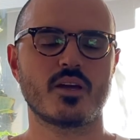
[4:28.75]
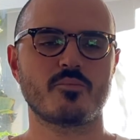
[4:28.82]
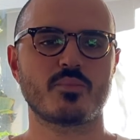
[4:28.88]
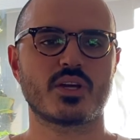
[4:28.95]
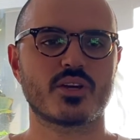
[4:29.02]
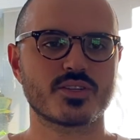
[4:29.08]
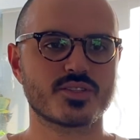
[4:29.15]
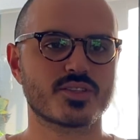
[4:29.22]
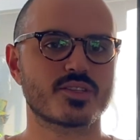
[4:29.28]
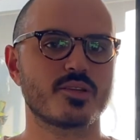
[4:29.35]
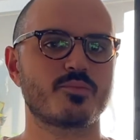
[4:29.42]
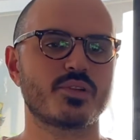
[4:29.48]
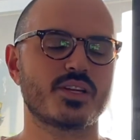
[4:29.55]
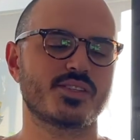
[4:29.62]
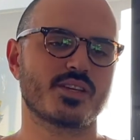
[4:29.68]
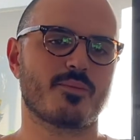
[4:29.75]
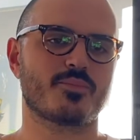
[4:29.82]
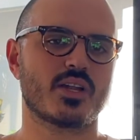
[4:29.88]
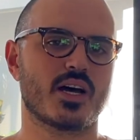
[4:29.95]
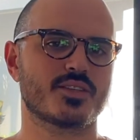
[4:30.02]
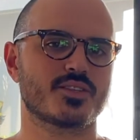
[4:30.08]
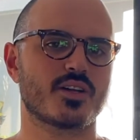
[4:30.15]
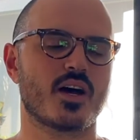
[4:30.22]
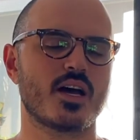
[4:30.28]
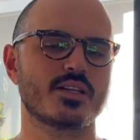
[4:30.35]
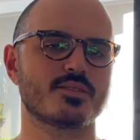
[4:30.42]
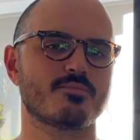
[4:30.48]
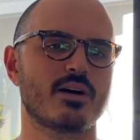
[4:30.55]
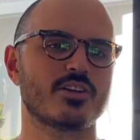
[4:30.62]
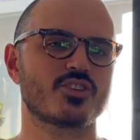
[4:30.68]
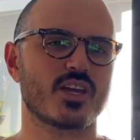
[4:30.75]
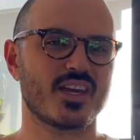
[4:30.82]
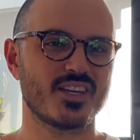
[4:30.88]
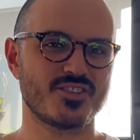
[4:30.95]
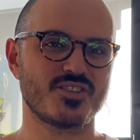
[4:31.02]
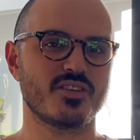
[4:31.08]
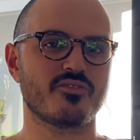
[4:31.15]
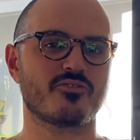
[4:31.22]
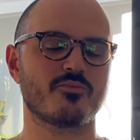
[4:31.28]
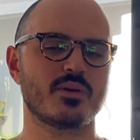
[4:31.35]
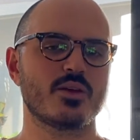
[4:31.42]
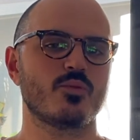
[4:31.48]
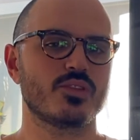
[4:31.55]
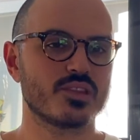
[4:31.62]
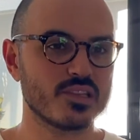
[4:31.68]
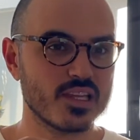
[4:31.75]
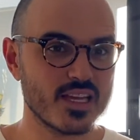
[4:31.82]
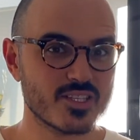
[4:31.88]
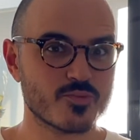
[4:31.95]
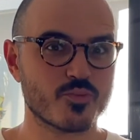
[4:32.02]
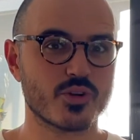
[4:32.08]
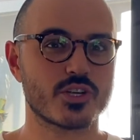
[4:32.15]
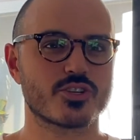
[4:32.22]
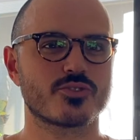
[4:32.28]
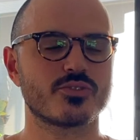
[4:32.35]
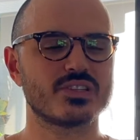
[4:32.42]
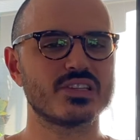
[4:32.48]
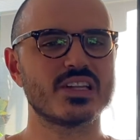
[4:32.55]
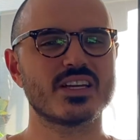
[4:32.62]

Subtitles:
Because the slip lead's up nice and high, it's much easier for me with less pressure and